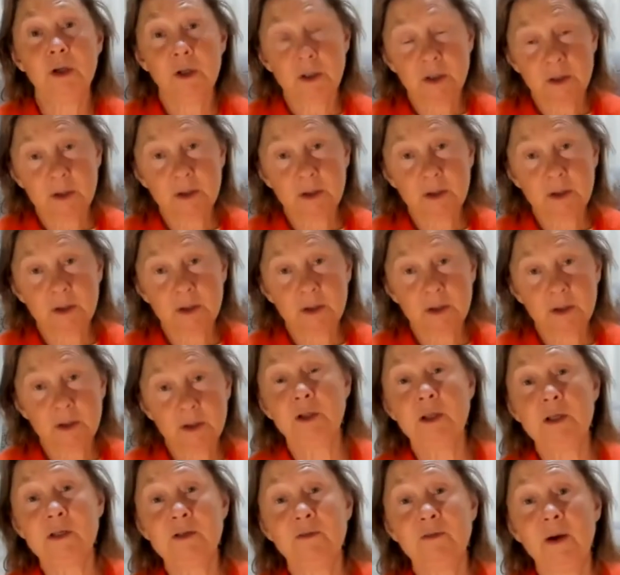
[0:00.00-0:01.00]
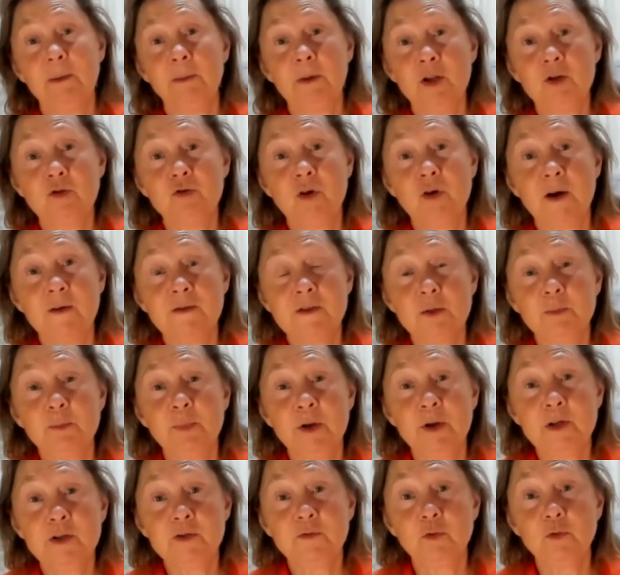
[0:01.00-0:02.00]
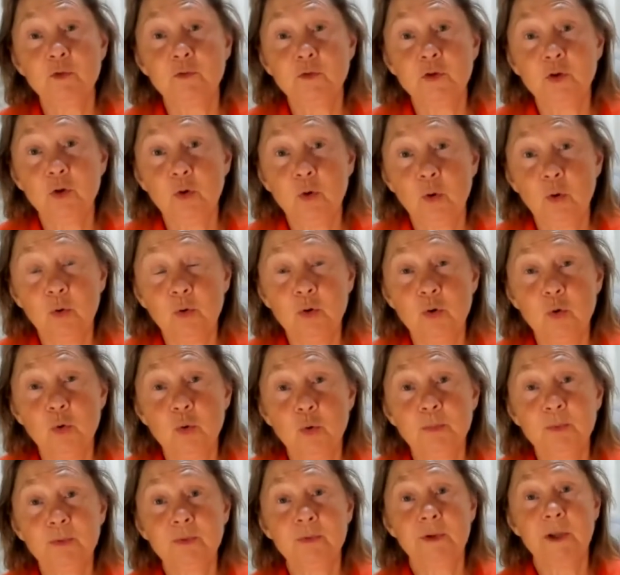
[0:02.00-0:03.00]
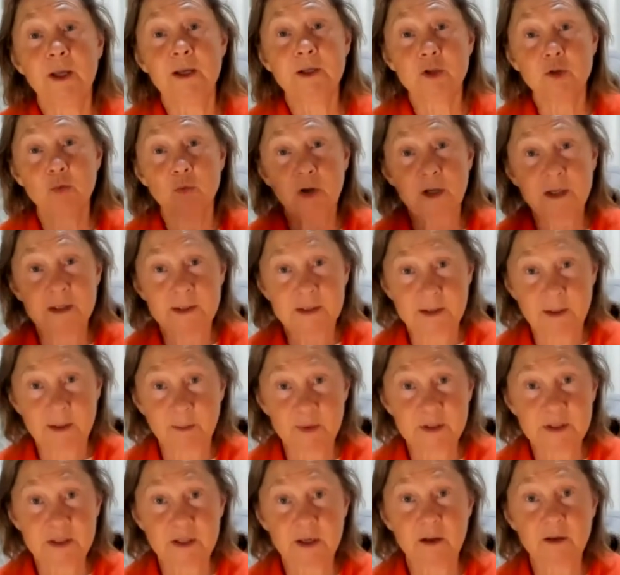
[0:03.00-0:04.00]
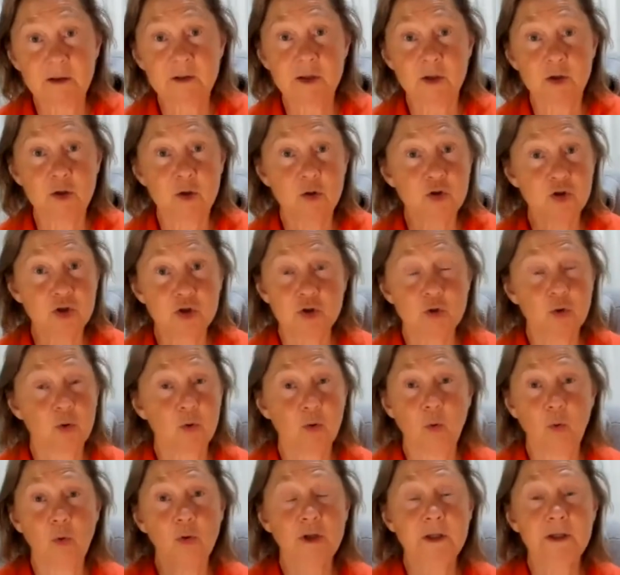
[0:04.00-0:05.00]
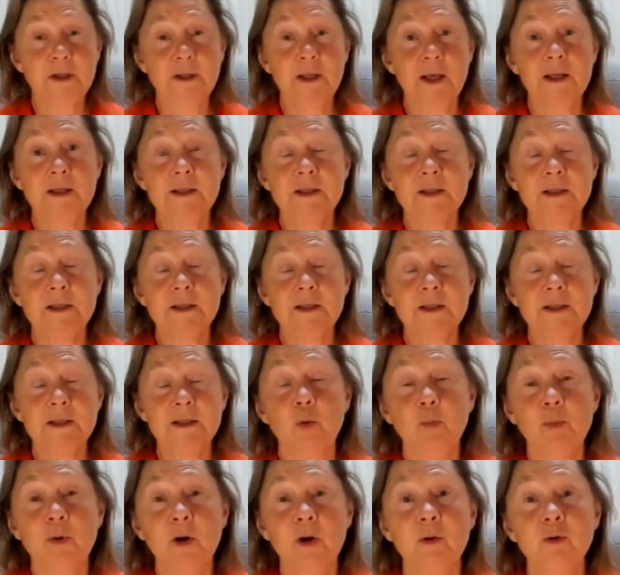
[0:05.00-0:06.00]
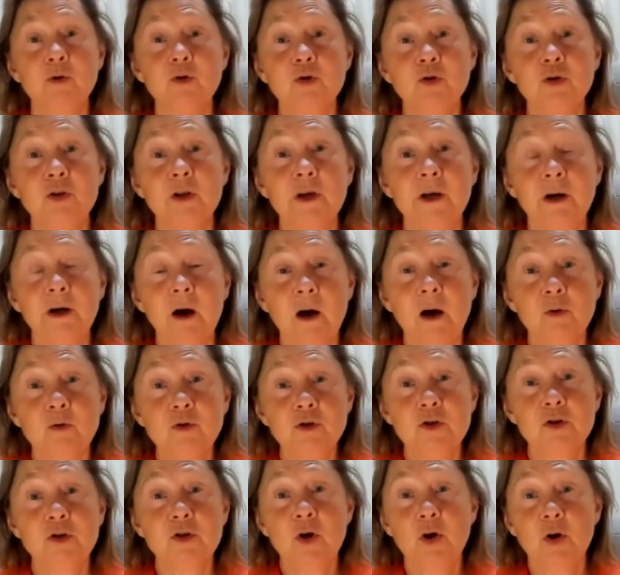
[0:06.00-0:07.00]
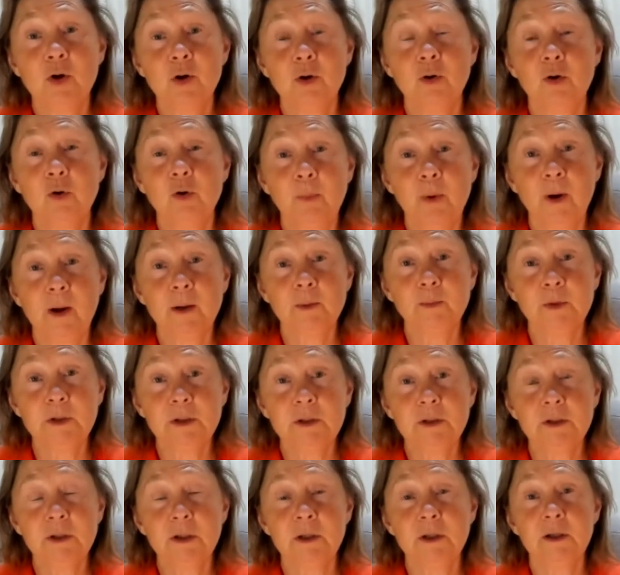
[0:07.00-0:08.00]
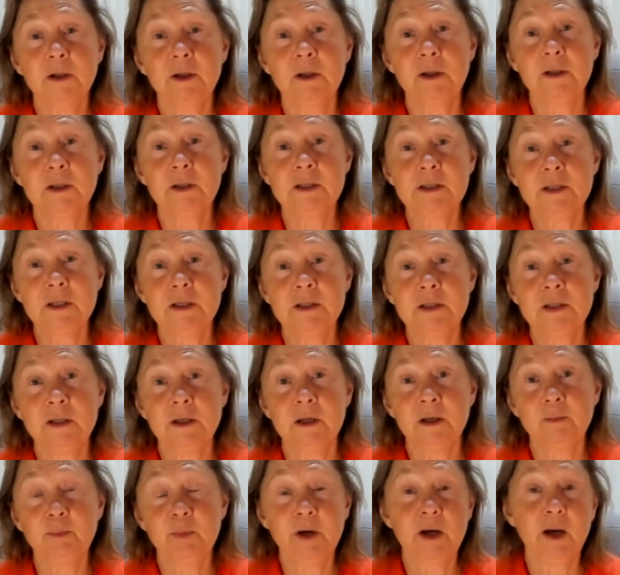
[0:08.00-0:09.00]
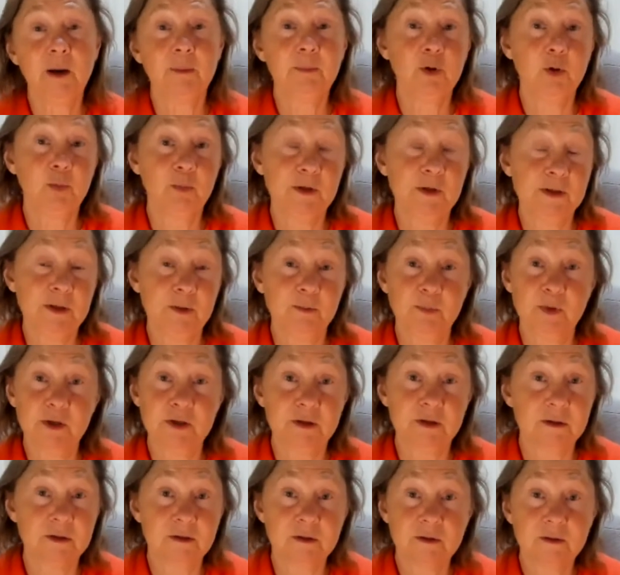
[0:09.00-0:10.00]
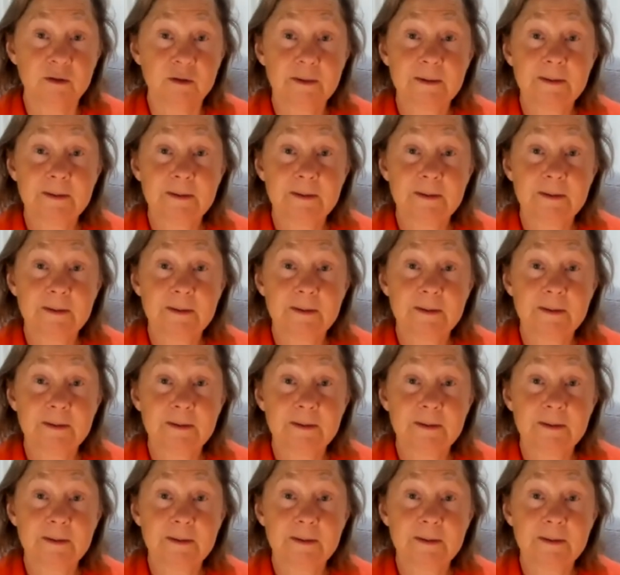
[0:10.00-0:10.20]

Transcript: This week, this family drives and brings food for the whole group. Next week, it's somebody else. And you just, all it takes then to pop around to their house or apartment uh, in the city and pick up your bits and pieces.